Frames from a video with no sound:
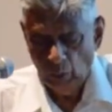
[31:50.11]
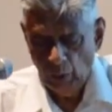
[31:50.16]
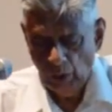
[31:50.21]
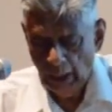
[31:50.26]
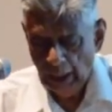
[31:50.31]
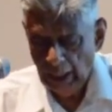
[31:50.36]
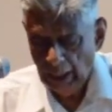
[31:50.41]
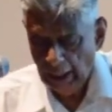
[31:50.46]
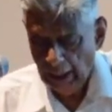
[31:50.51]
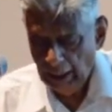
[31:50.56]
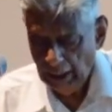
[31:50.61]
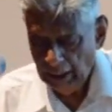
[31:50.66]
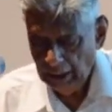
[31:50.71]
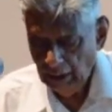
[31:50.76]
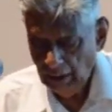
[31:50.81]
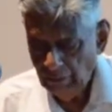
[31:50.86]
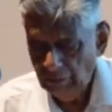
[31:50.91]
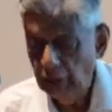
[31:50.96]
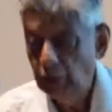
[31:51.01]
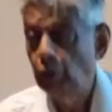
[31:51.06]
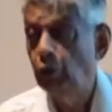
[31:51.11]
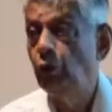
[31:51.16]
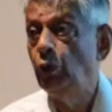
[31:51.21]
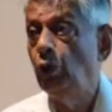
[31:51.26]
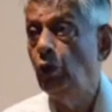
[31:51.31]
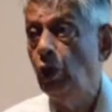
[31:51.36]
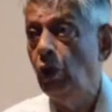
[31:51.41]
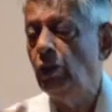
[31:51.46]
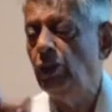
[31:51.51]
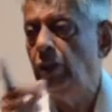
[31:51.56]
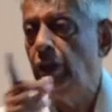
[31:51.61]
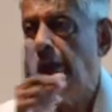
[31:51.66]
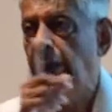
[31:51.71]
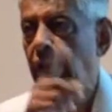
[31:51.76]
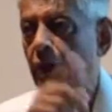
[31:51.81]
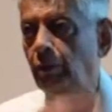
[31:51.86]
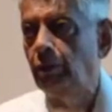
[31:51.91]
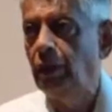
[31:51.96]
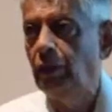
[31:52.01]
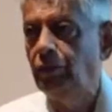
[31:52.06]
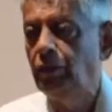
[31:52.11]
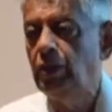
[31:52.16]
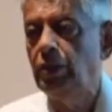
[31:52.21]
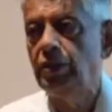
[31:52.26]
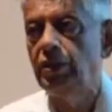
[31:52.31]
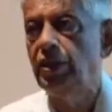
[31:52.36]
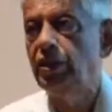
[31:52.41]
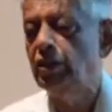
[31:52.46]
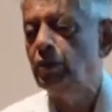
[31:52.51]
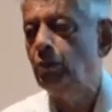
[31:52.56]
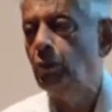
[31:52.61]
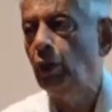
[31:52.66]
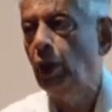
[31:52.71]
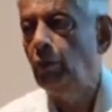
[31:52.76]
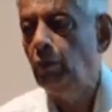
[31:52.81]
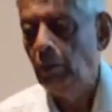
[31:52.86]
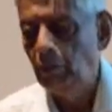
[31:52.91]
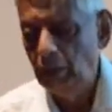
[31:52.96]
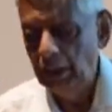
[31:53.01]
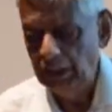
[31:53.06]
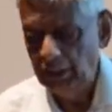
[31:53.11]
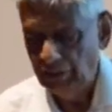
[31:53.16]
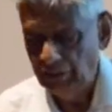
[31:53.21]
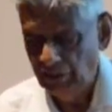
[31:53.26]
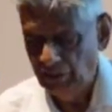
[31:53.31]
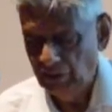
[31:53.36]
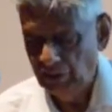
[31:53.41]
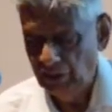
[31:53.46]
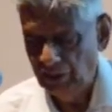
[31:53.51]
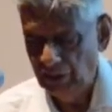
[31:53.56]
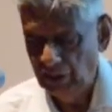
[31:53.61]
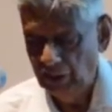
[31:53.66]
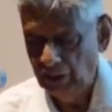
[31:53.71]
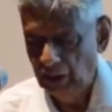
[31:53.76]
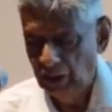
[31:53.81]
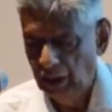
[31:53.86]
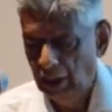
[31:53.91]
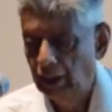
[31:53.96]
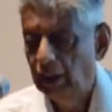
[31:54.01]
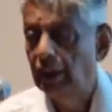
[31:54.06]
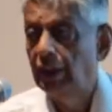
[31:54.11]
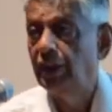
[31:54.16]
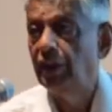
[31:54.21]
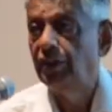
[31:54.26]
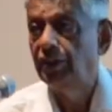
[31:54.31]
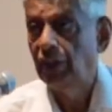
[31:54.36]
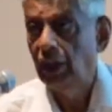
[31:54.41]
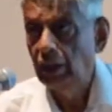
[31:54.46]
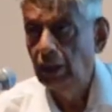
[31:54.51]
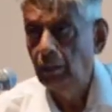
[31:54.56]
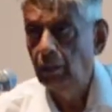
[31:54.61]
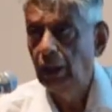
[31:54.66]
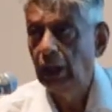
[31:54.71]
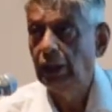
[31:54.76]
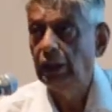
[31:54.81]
only area where you do not need a buffer is probably the Salim